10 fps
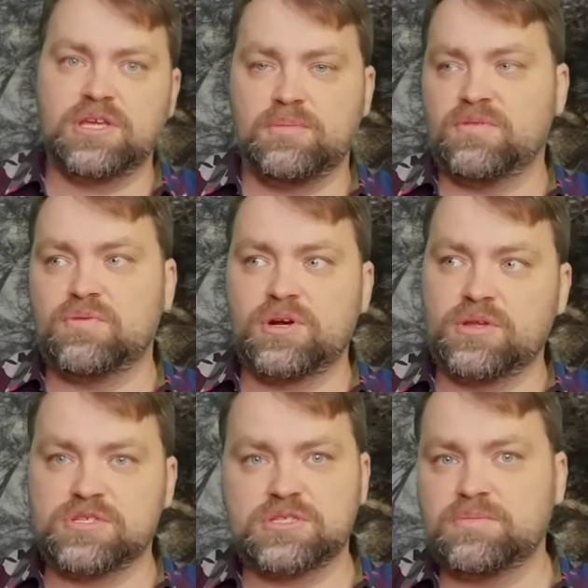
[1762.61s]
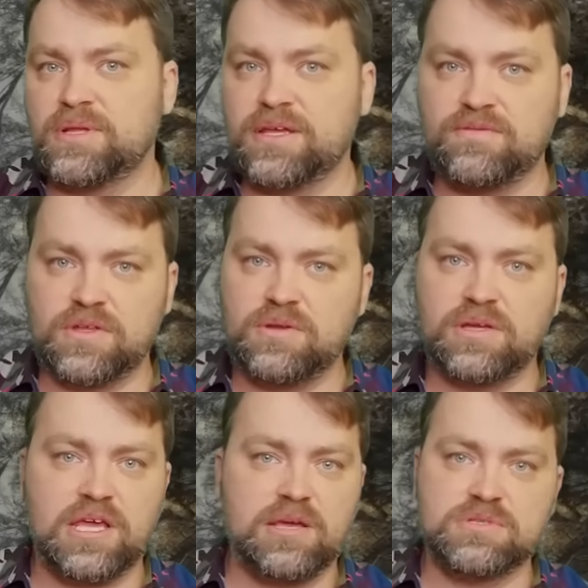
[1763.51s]
Yeah, before I used to play
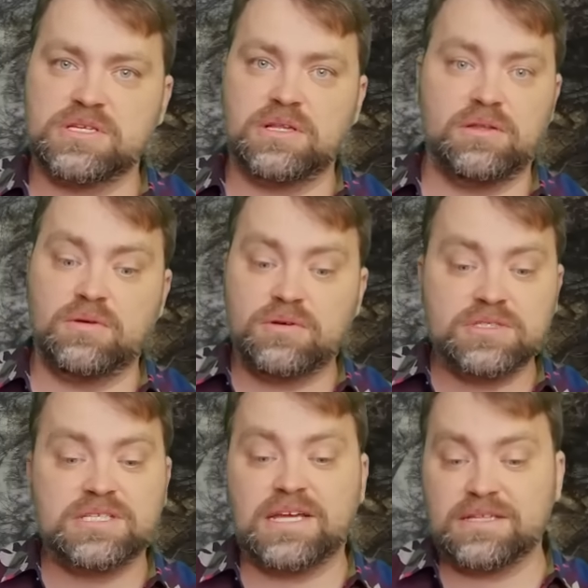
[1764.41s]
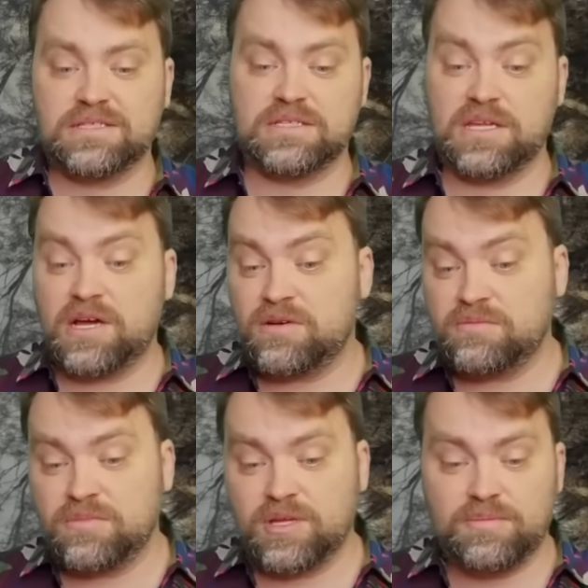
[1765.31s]
video games a lot, and now
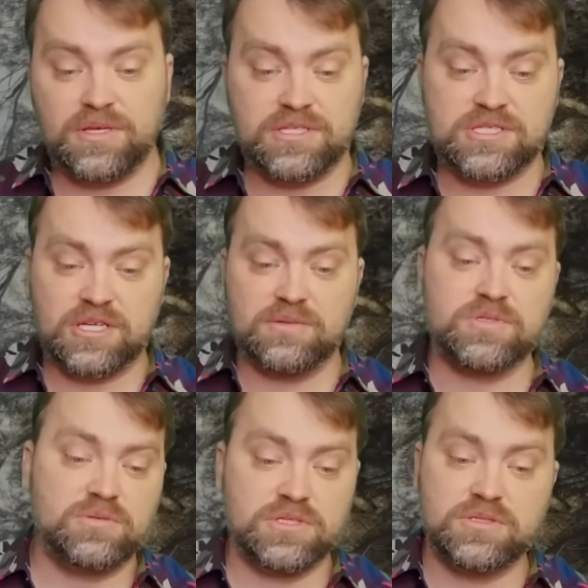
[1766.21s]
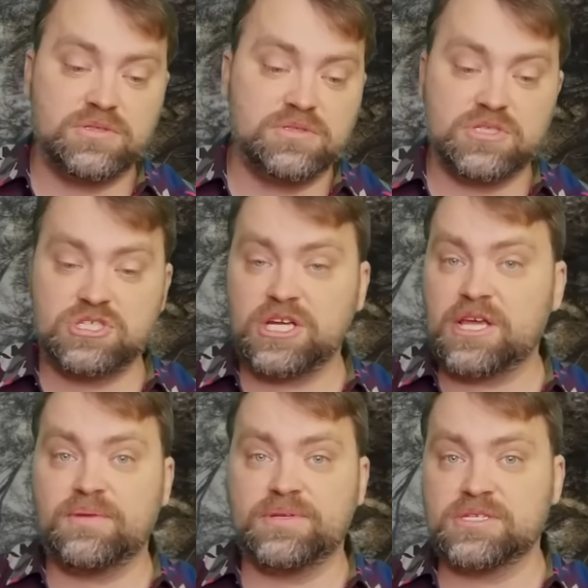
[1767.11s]
maybe it's time to return to
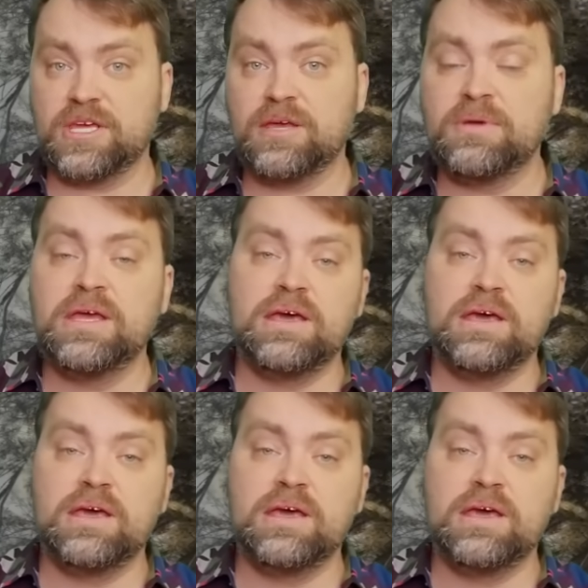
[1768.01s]
check out this game.